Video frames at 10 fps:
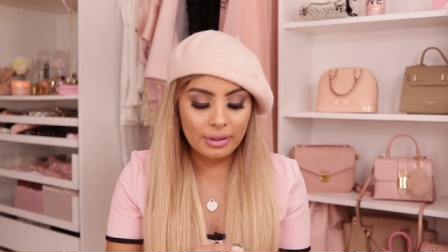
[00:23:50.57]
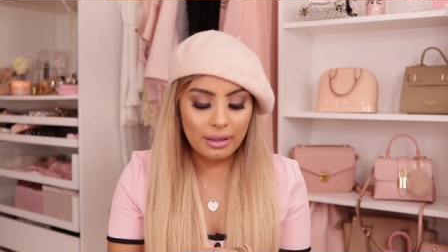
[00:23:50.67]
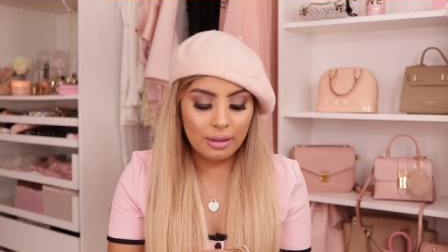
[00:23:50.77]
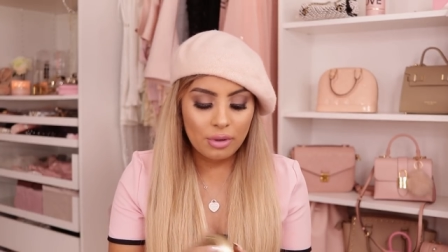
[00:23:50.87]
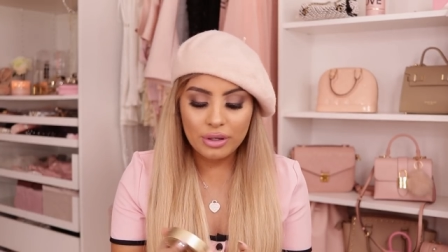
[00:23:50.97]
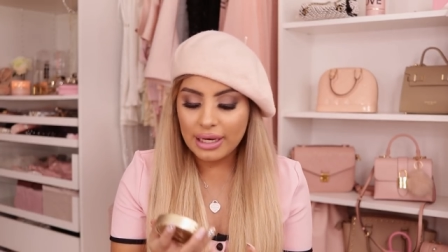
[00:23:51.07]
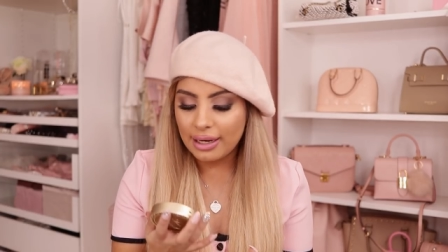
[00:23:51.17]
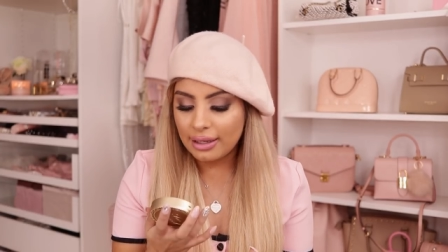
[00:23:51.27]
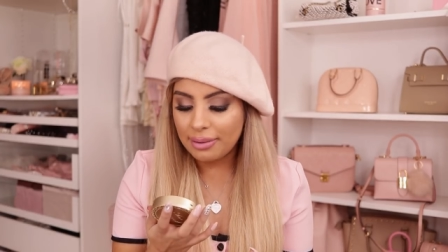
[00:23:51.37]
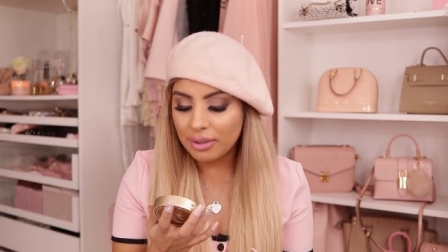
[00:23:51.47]
um, oh
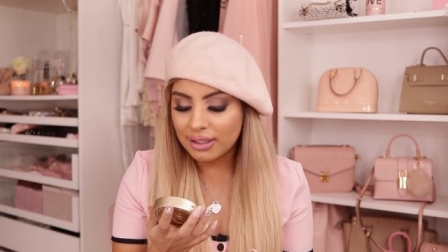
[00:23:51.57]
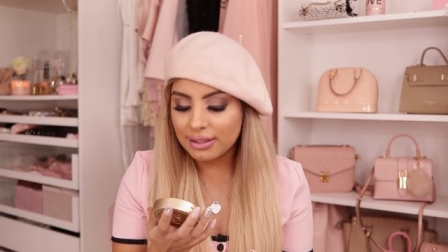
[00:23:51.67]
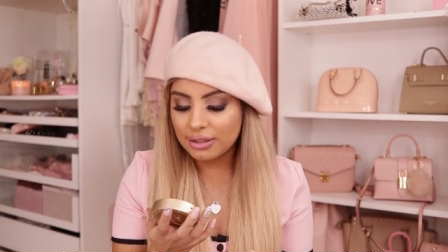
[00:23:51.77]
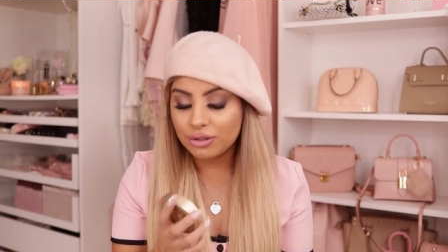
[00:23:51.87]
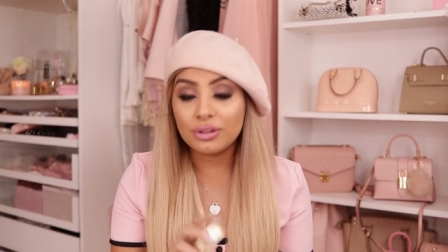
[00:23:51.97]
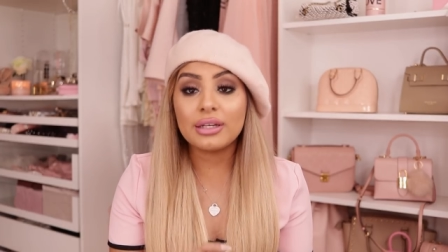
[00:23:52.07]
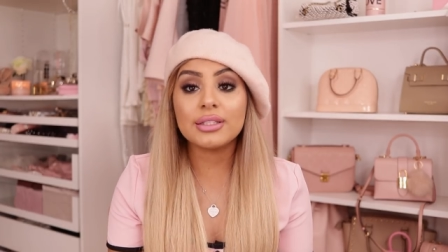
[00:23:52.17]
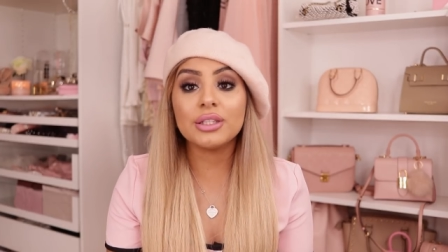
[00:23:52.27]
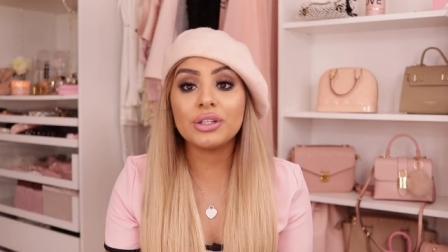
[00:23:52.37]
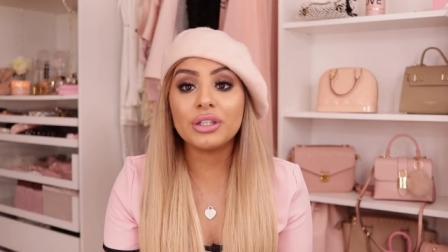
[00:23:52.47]
yeah, I bought these in
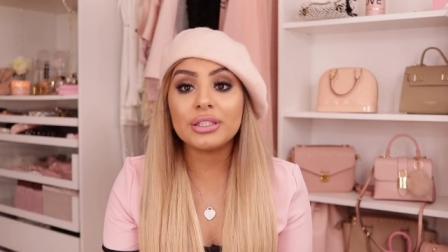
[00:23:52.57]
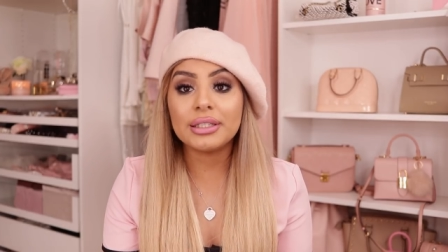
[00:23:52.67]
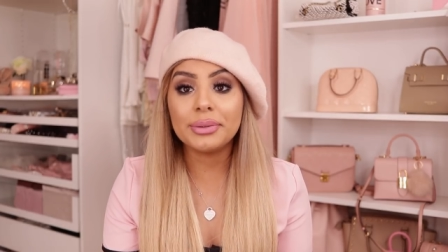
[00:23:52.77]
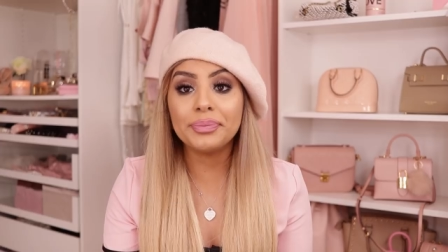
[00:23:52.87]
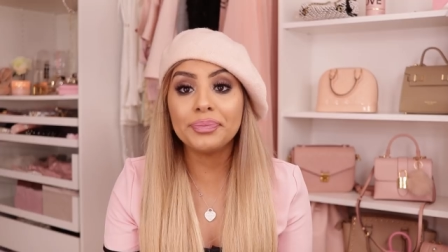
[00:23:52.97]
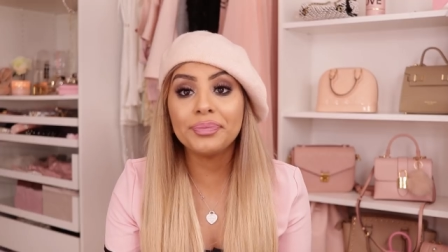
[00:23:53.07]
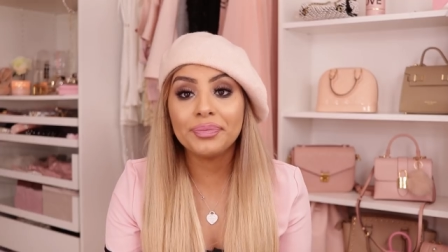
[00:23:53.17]
2013.